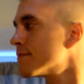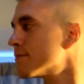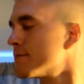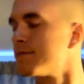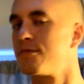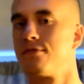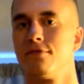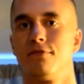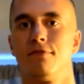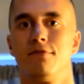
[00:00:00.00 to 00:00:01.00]

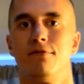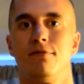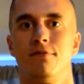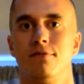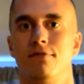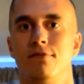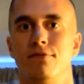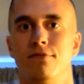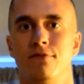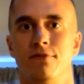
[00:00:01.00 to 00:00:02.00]

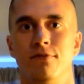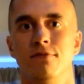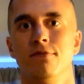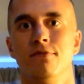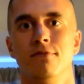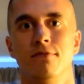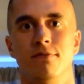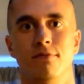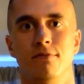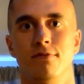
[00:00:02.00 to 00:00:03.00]

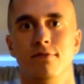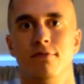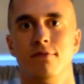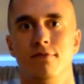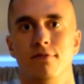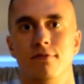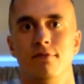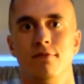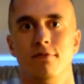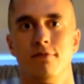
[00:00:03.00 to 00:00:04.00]

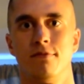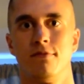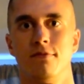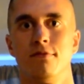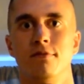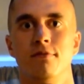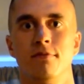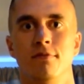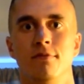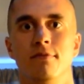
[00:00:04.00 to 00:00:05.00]
The person shown says nothing.